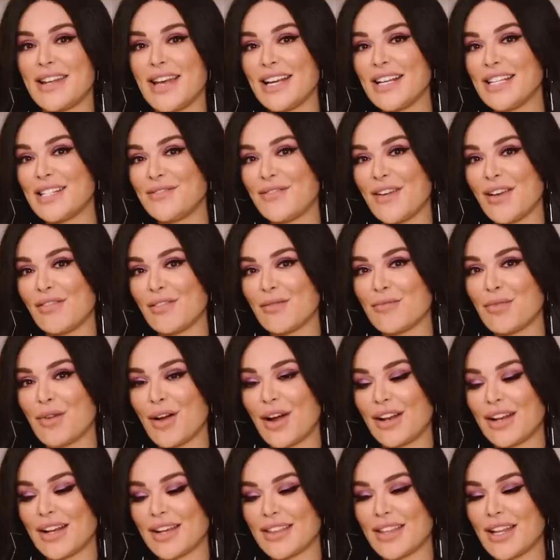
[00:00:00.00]
next favorite
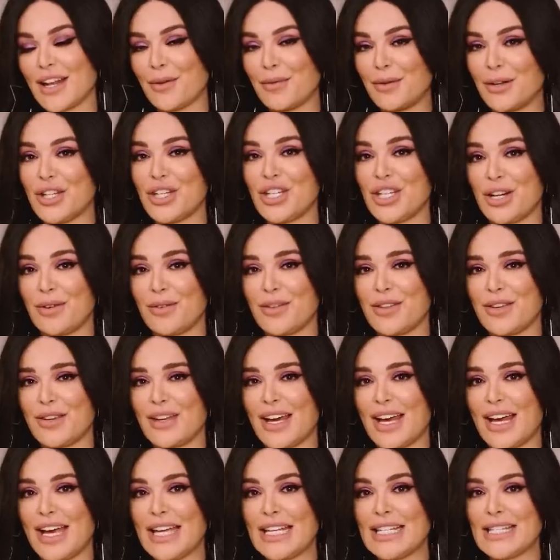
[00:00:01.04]
product that I want to share with you
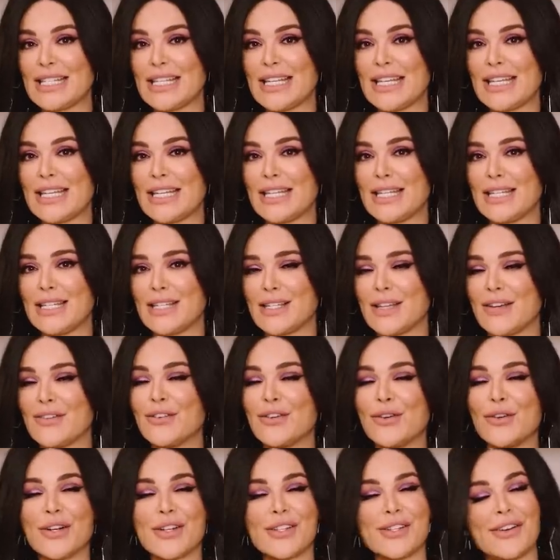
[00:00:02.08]
guys is,
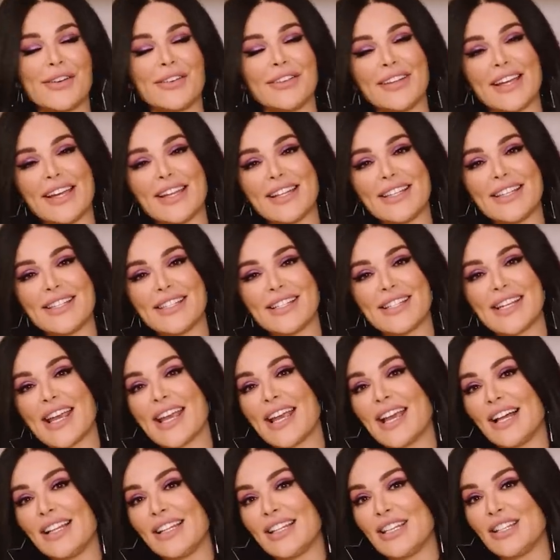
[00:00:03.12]
of course, our latest
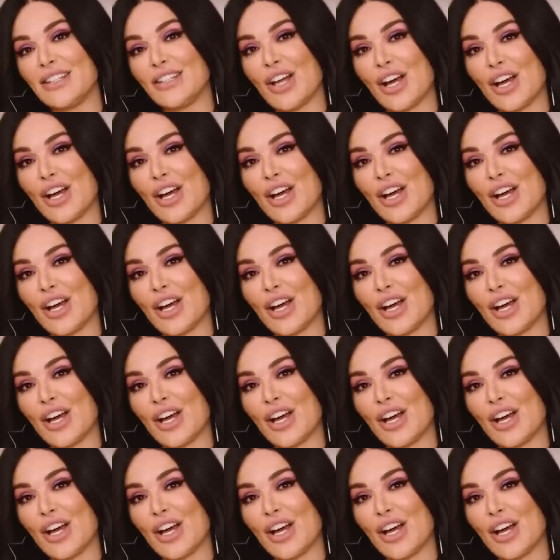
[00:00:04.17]
Kayali